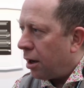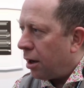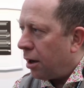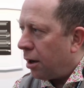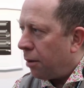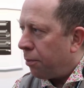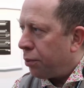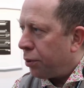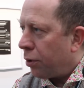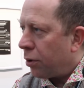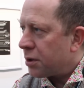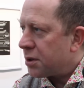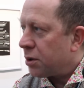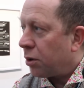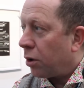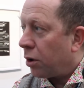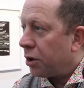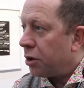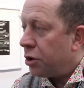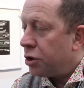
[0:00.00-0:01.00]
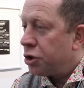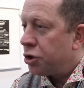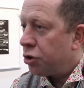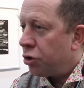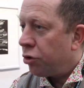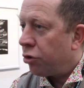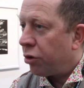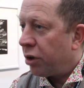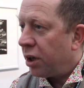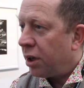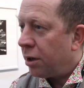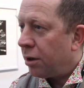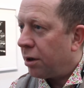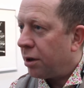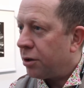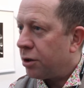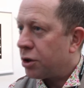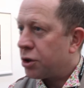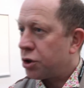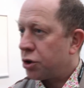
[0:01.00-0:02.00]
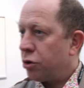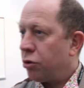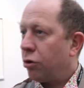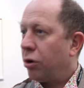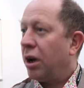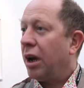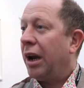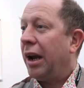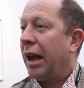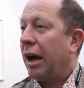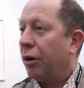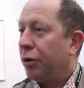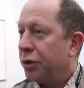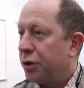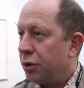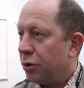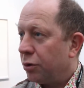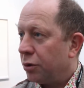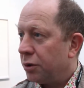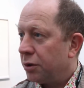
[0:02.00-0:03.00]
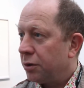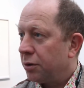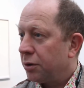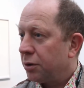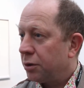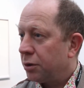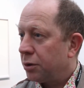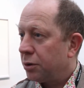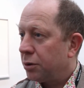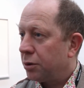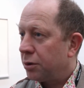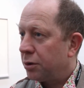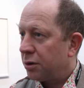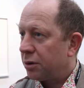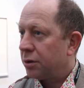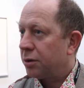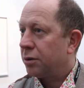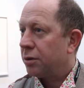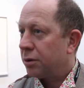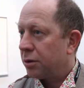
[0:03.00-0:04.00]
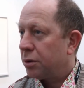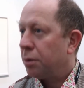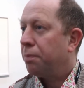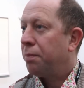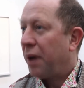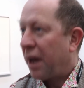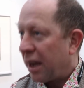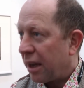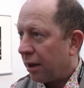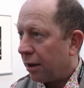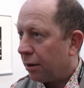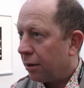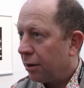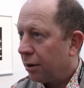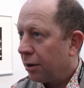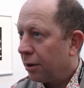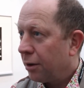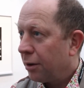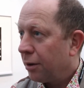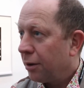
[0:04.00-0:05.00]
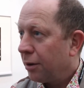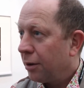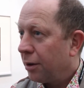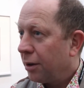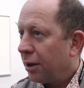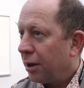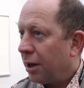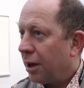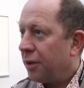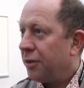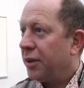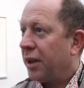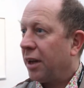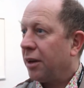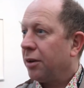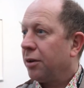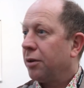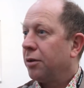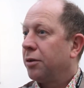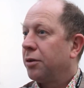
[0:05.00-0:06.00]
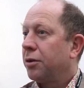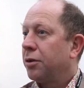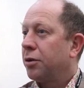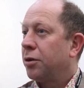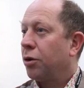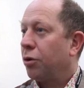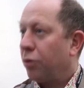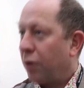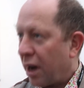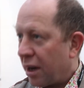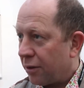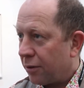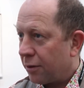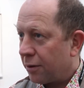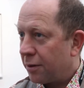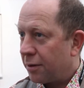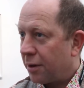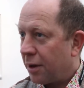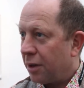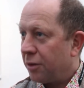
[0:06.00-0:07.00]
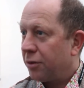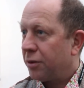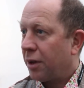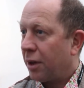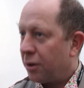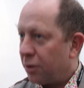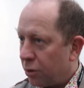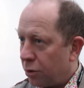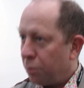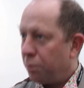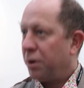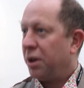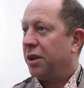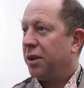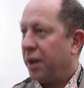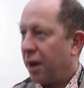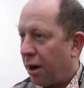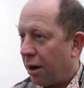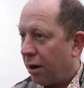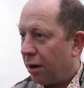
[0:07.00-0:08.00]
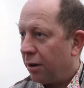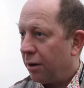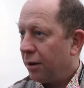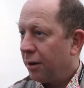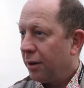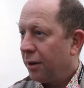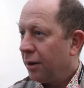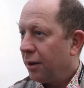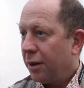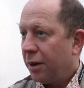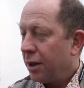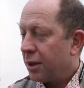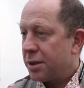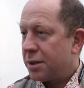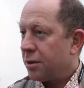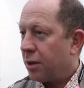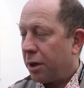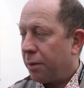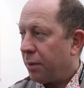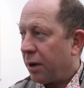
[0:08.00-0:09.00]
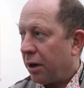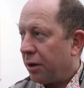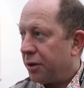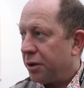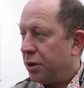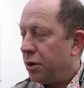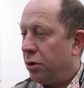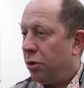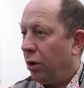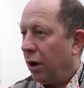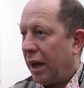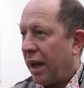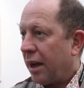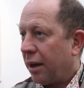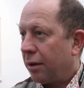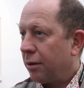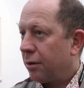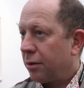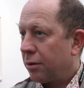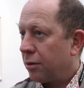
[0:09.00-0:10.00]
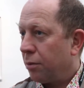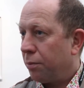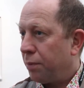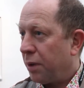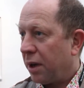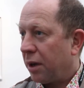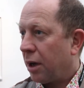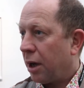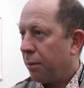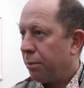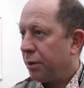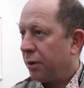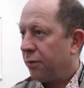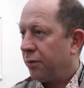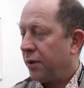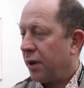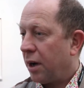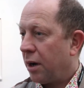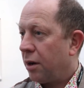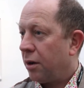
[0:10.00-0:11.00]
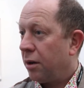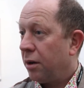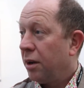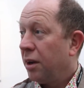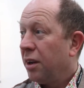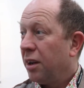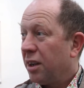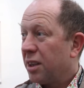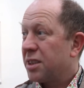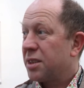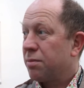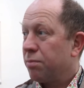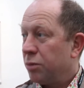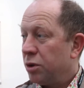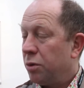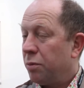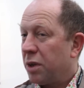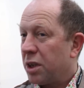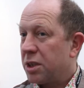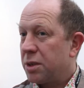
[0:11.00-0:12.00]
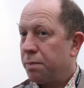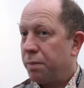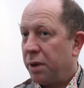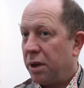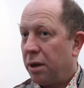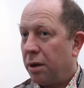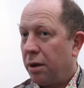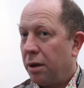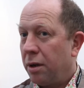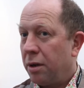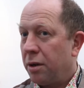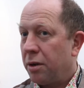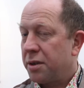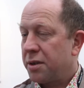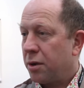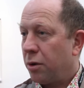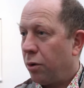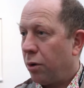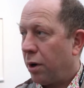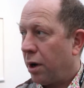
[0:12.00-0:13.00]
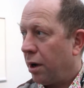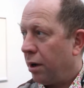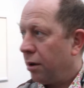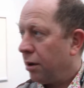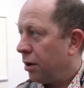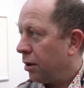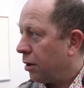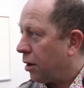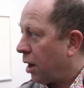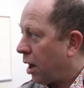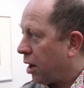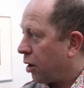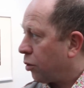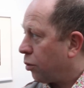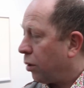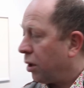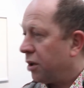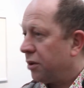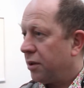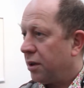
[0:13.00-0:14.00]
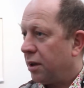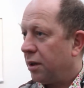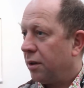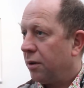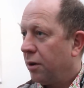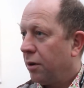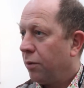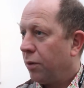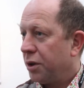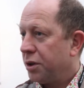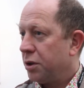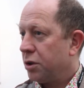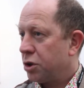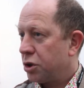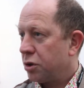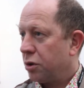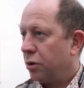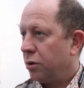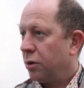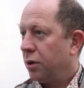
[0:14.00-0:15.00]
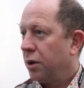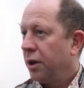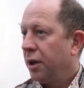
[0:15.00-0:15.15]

a person or a jury, and the jury allowed you okay. to pay, ah. and then to rent, and then to be there. It's not about you like to pick up a fair. Uh -huh. It's you must be in so in a high quality what you show